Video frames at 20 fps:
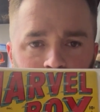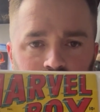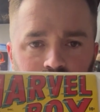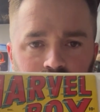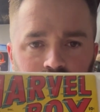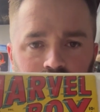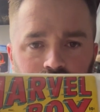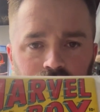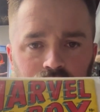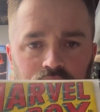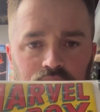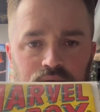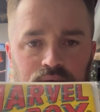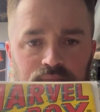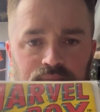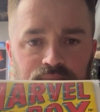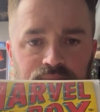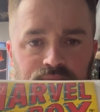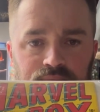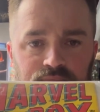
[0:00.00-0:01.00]

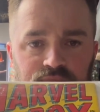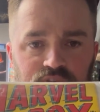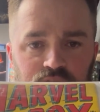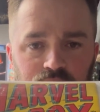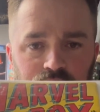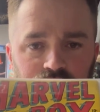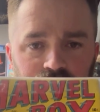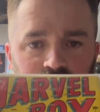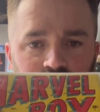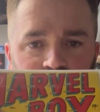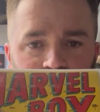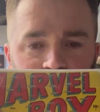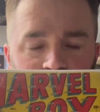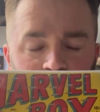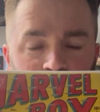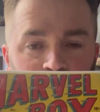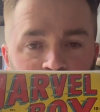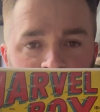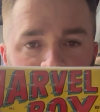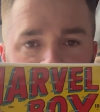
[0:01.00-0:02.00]
If you want to know the
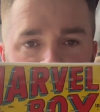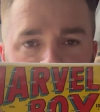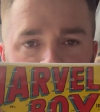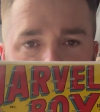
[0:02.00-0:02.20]
number,